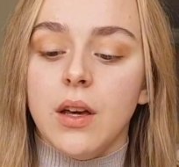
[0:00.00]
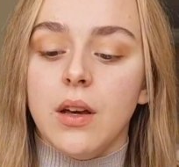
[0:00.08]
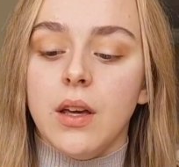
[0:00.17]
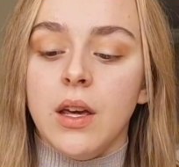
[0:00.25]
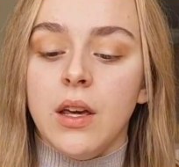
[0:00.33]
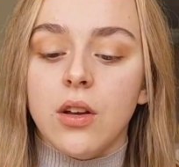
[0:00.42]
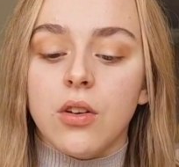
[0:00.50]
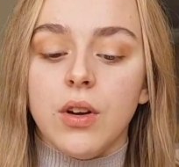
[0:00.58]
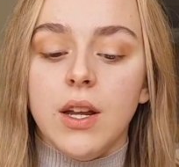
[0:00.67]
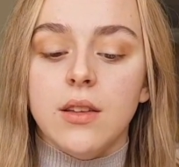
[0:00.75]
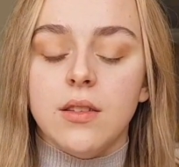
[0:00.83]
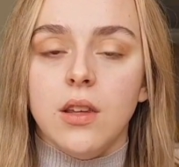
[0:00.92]

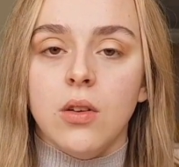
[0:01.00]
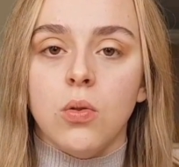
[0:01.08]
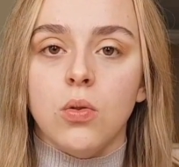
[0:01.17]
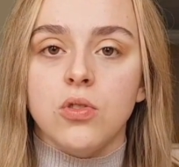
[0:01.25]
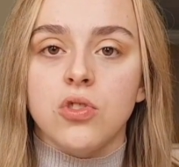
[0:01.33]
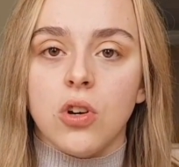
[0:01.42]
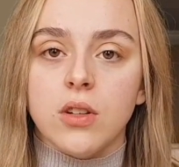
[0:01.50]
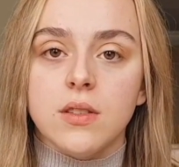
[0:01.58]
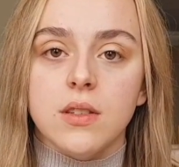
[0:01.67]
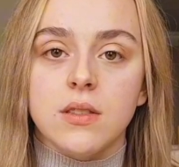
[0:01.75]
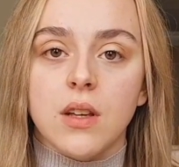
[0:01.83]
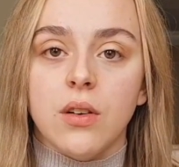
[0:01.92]
increase your
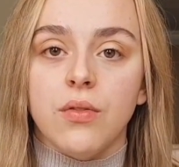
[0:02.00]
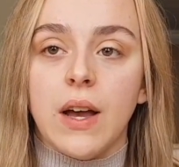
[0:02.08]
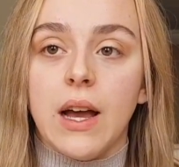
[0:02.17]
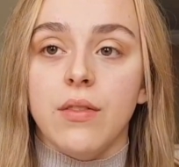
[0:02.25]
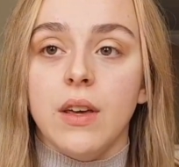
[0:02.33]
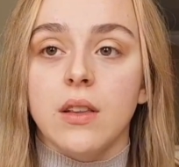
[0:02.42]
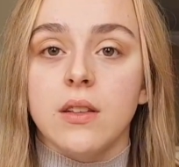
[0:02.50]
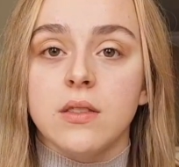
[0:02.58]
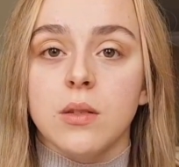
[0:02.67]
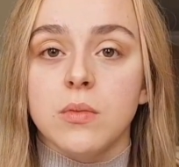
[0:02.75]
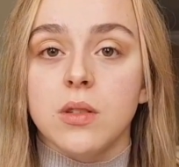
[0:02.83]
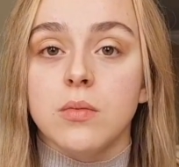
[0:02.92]
chances of having the
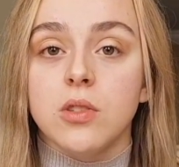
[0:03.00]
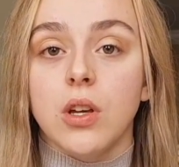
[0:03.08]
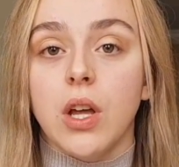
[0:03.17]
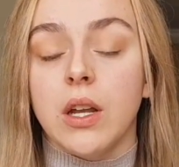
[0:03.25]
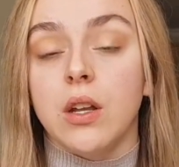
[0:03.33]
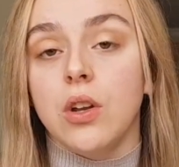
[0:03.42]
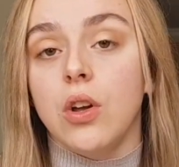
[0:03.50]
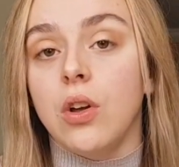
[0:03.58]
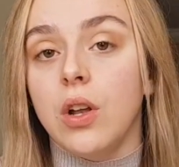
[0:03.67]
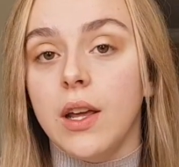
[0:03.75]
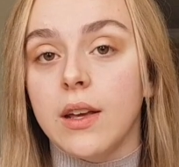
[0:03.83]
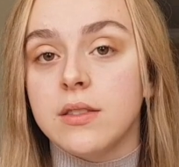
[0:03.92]
symptoms at an
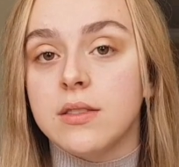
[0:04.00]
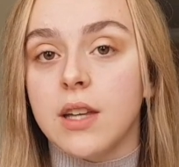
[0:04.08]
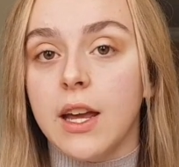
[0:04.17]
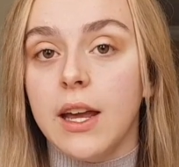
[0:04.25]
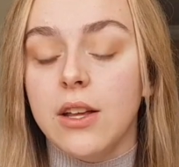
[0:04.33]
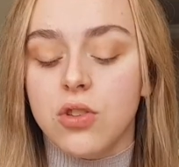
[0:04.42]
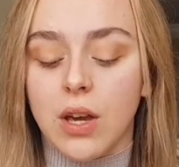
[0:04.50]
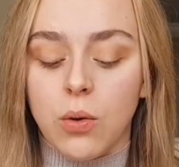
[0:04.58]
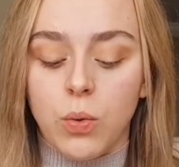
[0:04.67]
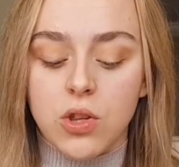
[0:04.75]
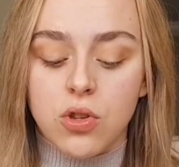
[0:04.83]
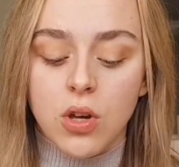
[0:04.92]
earlier stage,
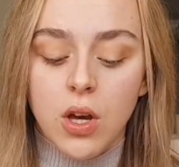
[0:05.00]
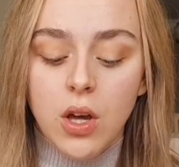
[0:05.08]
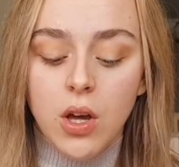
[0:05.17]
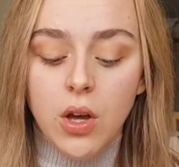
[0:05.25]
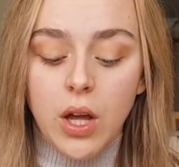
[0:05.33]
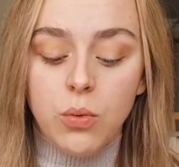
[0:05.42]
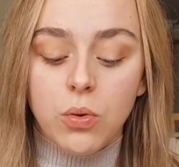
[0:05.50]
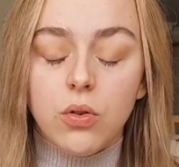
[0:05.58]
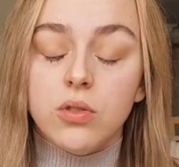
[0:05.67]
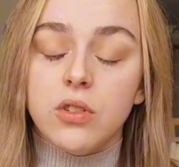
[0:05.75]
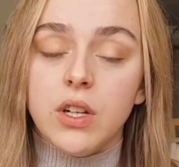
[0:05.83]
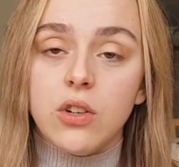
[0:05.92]
which it will
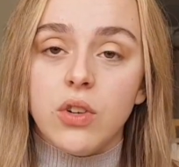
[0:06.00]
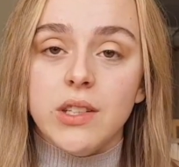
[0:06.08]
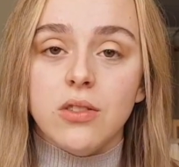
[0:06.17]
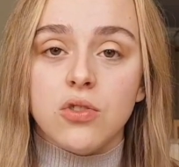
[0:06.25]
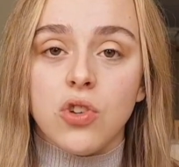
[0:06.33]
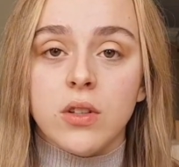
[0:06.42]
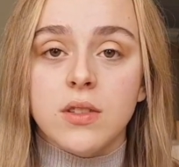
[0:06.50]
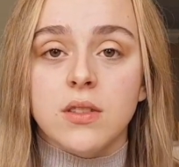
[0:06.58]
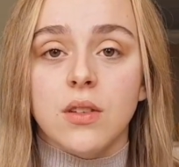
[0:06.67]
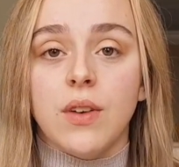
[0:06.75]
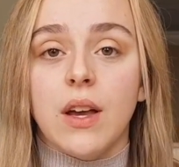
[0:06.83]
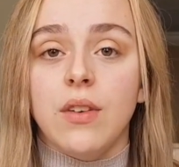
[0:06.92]
also increase your chances
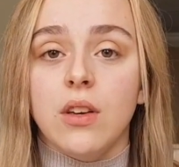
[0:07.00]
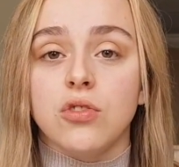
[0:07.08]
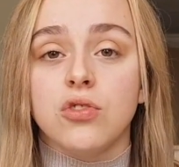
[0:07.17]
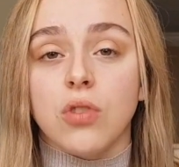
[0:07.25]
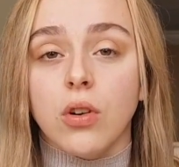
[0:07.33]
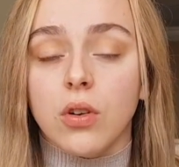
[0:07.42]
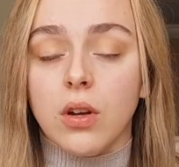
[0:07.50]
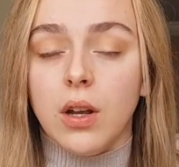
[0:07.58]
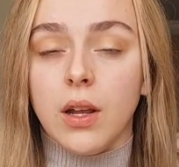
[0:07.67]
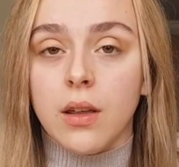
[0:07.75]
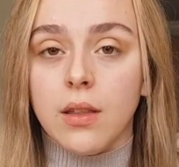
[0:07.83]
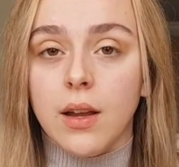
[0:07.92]
of having a stroke
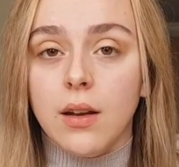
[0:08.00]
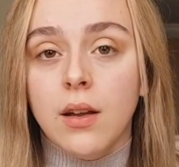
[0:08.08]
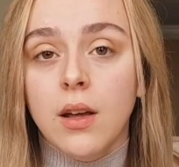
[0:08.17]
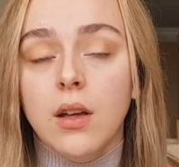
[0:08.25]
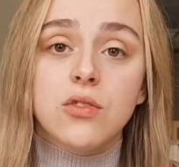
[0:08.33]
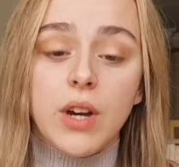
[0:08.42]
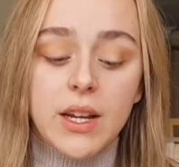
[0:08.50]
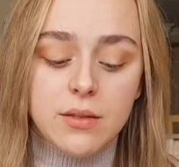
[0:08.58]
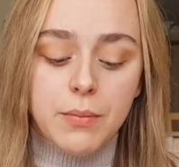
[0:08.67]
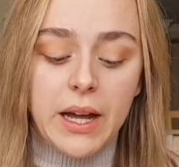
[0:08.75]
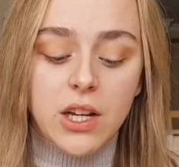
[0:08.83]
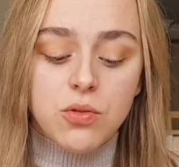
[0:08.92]
earlier then. Stress
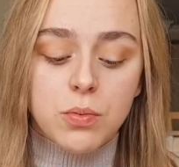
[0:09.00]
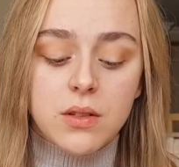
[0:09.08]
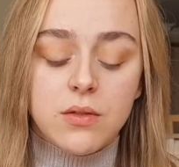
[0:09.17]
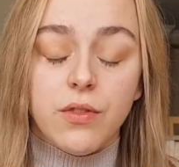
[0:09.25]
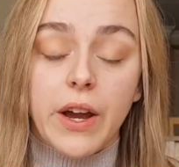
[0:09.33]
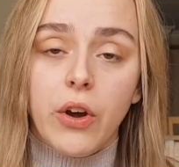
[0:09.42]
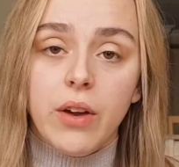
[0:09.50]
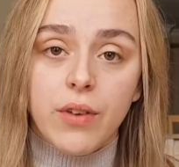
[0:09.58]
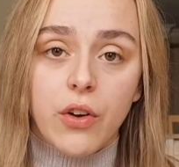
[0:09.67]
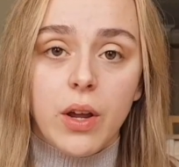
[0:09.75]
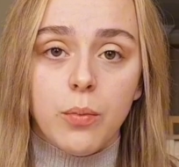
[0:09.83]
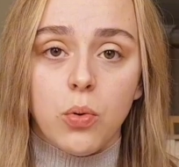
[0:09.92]
management is very,
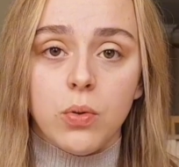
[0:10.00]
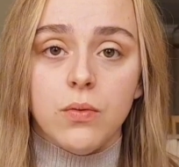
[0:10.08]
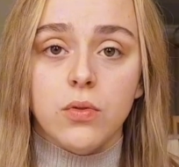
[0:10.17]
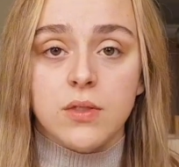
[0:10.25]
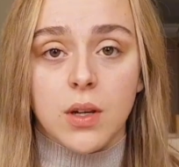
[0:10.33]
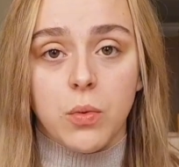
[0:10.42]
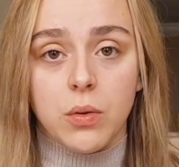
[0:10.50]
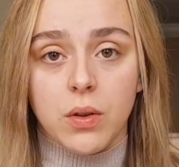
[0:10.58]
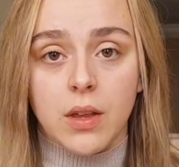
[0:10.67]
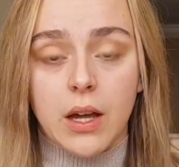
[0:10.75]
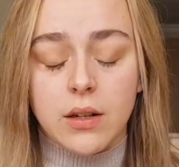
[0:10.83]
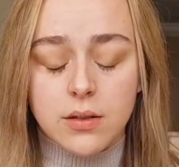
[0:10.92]
very important for someone with
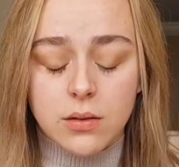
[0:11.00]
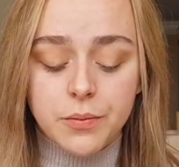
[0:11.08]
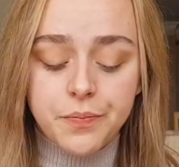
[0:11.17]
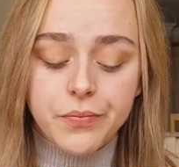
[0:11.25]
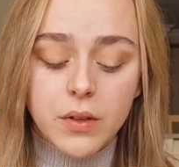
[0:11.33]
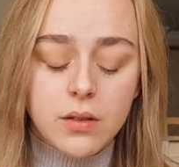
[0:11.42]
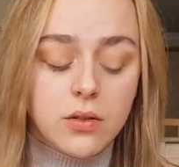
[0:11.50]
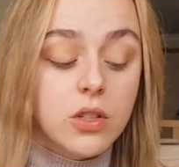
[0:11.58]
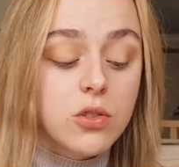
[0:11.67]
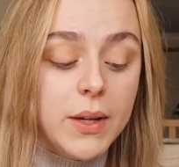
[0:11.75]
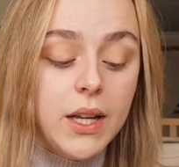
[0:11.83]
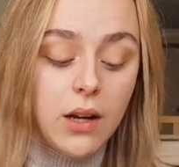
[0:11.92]
CADASIL. So in
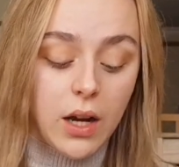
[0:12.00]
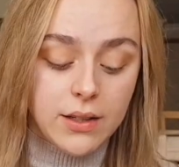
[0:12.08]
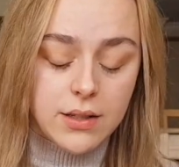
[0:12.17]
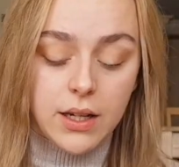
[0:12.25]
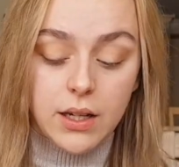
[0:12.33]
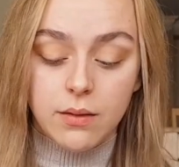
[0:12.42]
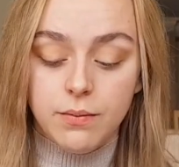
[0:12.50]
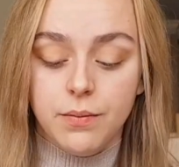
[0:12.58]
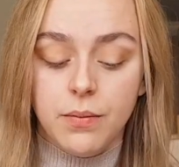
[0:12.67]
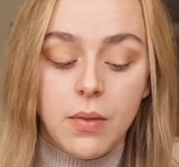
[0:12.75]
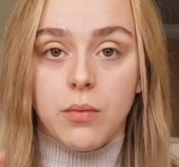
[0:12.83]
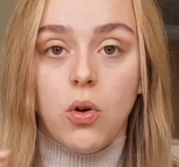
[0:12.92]
2019,
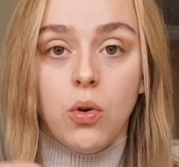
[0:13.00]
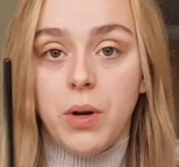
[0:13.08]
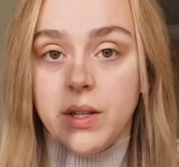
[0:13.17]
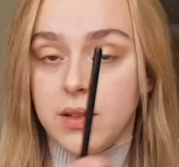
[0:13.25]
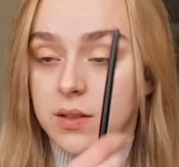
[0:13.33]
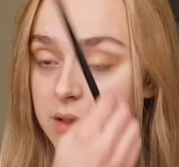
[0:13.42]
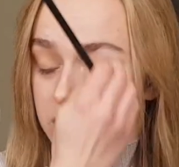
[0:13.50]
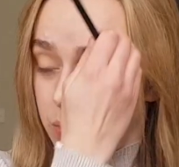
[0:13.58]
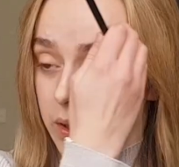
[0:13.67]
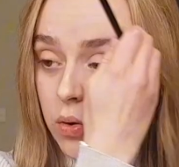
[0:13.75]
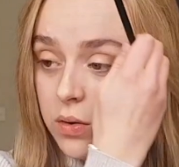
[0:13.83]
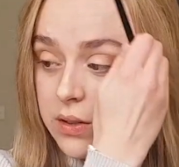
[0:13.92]
all my sisters,
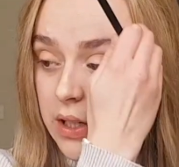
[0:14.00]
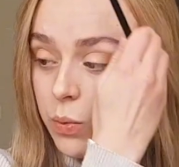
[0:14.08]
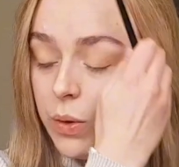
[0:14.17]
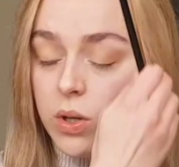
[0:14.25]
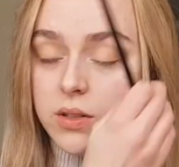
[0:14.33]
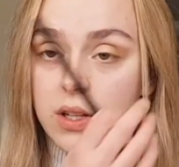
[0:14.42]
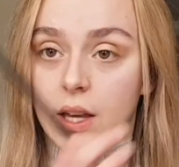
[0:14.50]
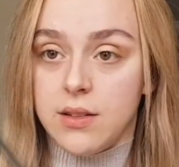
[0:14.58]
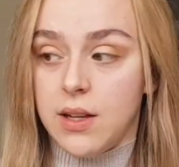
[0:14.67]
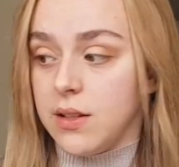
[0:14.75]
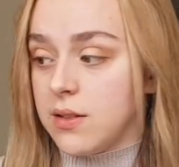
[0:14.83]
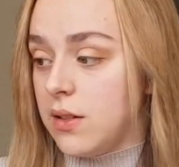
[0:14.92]
we all said we want to get
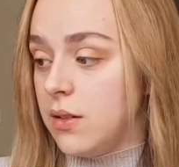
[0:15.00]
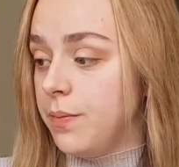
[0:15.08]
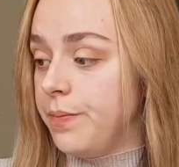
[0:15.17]
tested.